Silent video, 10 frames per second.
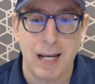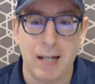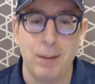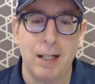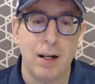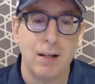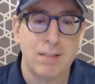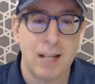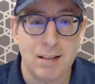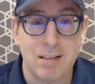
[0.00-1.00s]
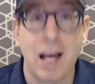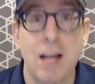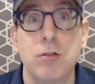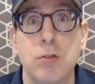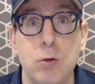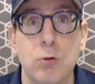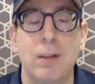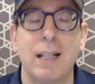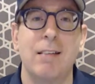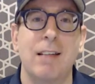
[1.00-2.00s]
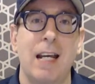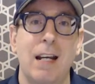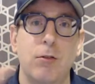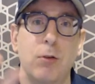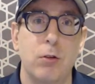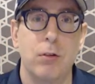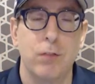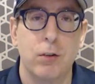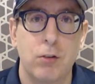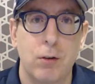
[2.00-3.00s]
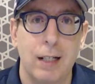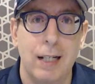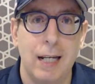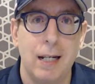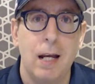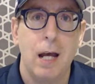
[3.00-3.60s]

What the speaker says: Anyway, guys, thanks as usual. Thanks again as usual for tuning in.